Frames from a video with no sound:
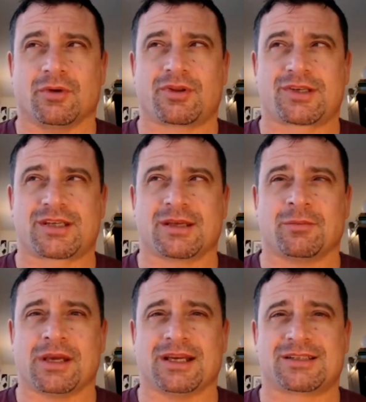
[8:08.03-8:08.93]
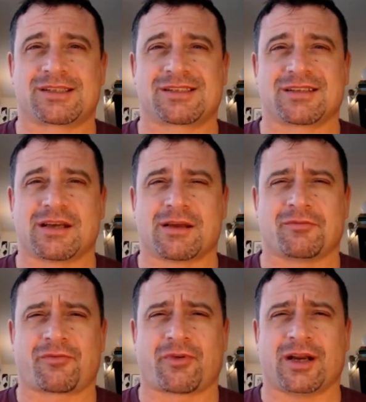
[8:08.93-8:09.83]
with teammates
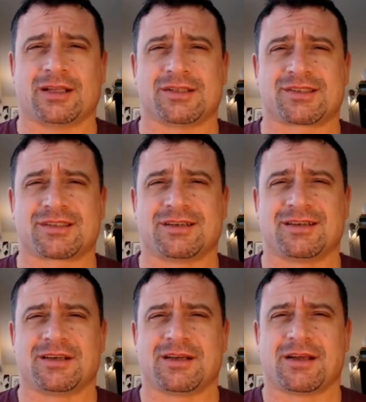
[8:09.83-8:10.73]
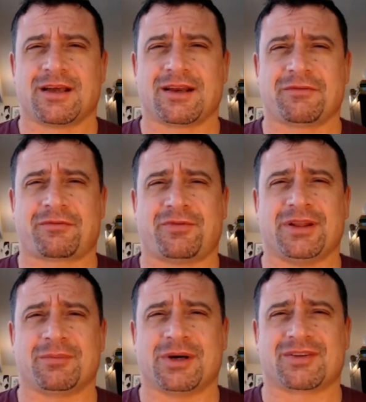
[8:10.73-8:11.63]
and friends. How do you
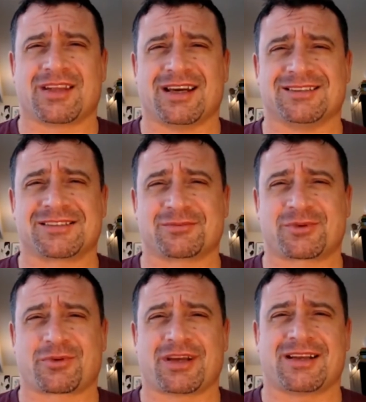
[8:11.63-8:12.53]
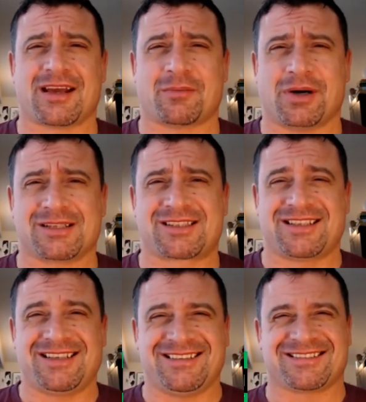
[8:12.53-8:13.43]
feel about that? Does it create
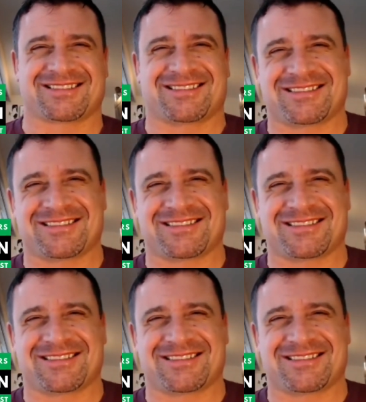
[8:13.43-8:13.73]
animosity?